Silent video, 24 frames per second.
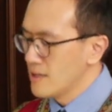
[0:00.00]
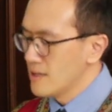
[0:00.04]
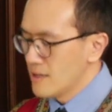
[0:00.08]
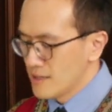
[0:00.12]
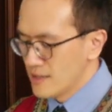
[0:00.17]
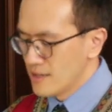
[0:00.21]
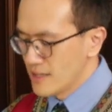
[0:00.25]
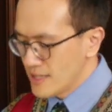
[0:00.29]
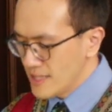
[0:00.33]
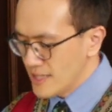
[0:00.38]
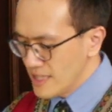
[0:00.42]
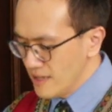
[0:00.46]

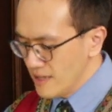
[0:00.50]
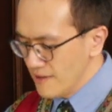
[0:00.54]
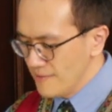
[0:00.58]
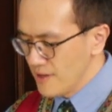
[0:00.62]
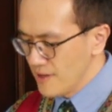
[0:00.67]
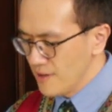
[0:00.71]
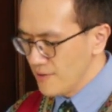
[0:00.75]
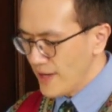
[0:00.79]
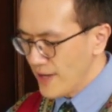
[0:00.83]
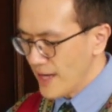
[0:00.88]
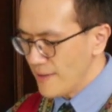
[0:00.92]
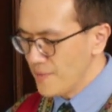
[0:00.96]
The civil
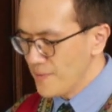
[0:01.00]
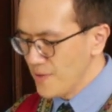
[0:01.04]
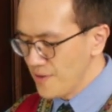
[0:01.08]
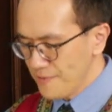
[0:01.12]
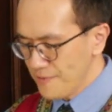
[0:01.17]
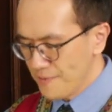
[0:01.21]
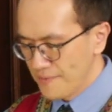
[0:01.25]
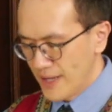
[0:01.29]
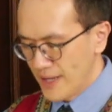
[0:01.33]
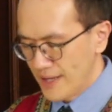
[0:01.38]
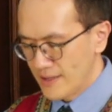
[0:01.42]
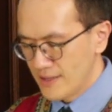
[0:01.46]
rights
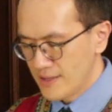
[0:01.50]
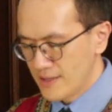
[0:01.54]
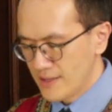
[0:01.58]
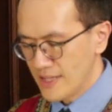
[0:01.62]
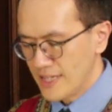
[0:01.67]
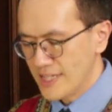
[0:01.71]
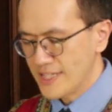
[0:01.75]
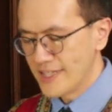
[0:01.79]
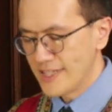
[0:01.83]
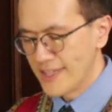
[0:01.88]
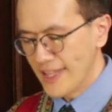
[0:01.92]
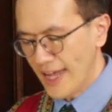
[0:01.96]
movement
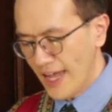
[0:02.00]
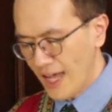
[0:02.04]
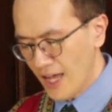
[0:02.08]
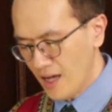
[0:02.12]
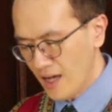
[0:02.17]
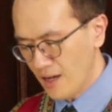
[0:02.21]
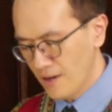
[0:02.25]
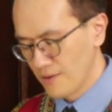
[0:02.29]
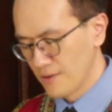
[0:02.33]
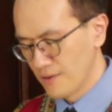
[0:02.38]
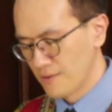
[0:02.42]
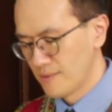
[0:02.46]
is
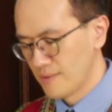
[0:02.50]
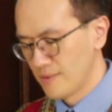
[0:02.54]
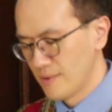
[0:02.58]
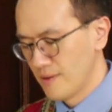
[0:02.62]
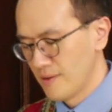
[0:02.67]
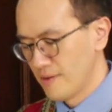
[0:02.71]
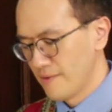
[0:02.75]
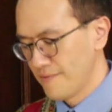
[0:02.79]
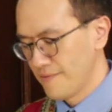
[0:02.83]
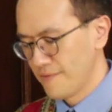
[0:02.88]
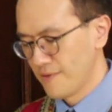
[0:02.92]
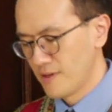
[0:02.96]
now
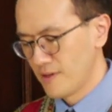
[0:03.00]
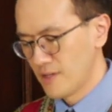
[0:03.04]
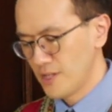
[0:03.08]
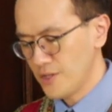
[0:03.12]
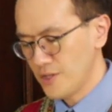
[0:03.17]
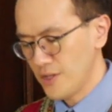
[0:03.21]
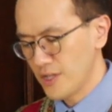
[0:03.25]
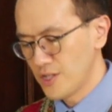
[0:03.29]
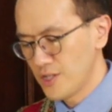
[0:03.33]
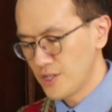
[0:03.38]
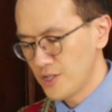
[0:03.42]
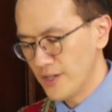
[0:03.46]
for the
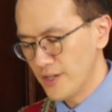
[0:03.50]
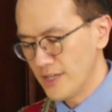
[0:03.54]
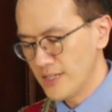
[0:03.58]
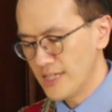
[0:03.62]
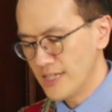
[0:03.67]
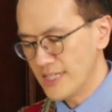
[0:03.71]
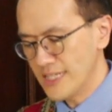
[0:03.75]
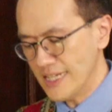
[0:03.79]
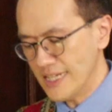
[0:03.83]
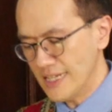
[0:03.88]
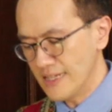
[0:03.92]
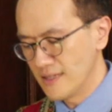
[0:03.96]
transgender
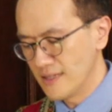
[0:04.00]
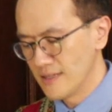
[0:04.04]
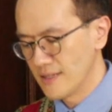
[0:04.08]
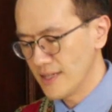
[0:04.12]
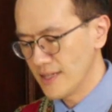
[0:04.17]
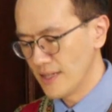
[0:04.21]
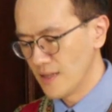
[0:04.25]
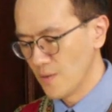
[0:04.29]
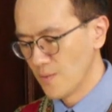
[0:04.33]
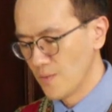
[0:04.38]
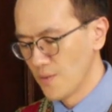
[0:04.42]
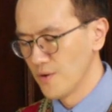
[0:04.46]
teens
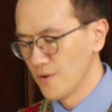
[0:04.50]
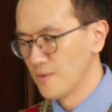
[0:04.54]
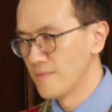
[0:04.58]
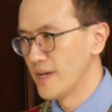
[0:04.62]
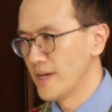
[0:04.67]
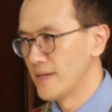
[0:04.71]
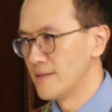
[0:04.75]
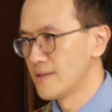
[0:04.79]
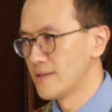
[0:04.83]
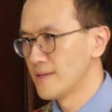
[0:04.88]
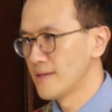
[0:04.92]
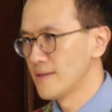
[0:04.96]
and the
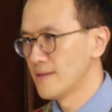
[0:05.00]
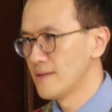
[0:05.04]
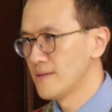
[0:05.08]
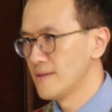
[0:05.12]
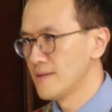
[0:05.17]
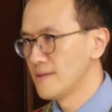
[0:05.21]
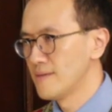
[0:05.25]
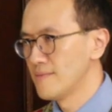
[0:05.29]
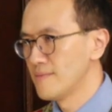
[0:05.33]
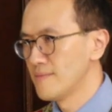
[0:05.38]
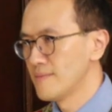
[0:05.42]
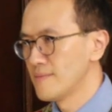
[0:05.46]
women.
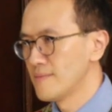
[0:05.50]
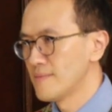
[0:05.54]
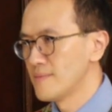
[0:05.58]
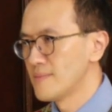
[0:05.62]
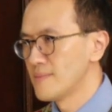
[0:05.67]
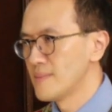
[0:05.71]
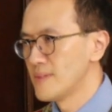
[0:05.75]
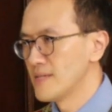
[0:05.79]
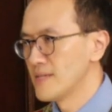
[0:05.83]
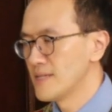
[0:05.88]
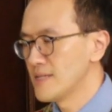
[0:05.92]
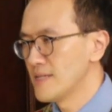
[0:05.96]

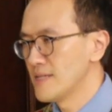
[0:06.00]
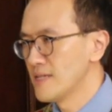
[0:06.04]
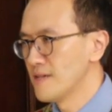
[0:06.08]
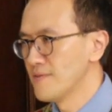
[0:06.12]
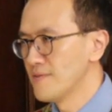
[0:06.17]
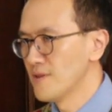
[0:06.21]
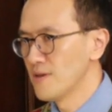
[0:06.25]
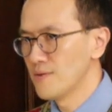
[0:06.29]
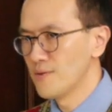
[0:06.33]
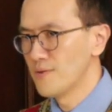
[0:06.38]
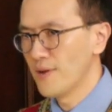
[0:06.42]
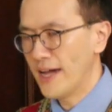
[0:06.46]
The
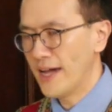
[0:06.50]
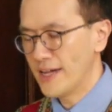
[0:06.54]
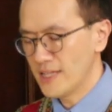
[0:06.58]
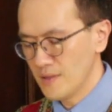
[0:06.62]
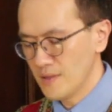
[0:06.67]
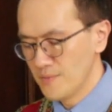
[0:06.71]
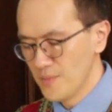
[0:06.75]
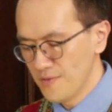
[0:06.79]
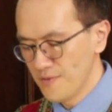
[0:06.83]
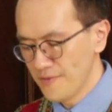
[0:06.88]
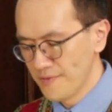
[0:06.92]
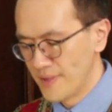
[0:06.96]
civil rights
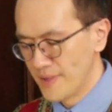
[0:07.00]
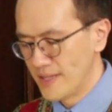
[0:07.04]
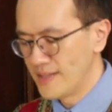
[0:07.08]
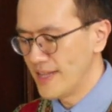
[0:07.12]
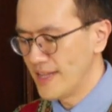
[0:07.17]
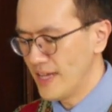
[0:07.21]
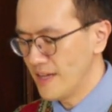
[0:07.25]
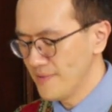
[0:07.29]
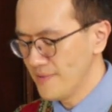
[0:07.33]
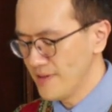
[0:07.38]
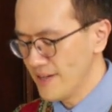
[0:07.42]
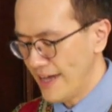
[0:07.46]
movement
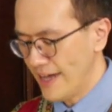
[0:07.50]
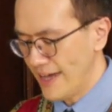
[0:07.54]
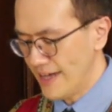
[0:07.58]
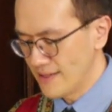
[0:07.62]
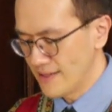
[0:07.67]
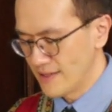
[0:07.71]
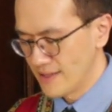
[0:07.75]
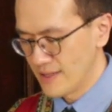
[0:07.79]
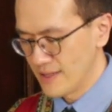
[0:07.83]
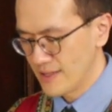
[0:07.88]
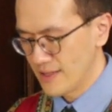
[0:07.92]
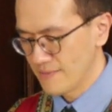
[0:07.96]
never
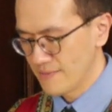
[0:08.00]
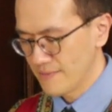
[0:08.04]
ends.